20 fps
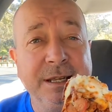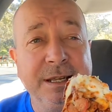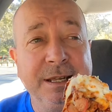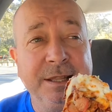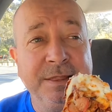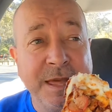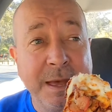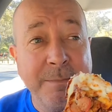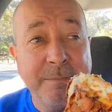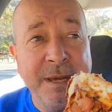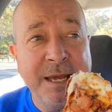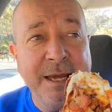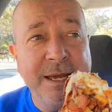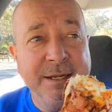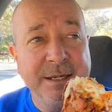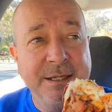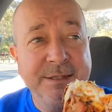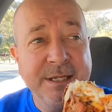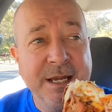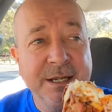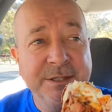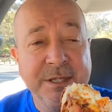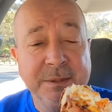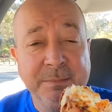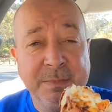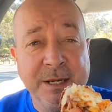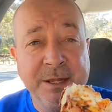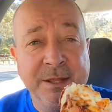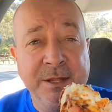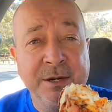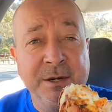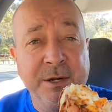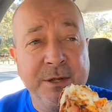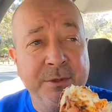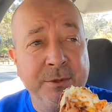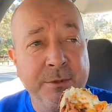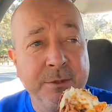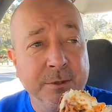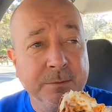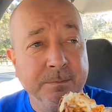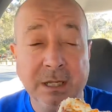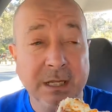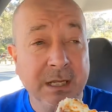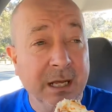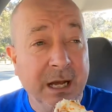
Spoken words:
that bad. It's actually better than I thought.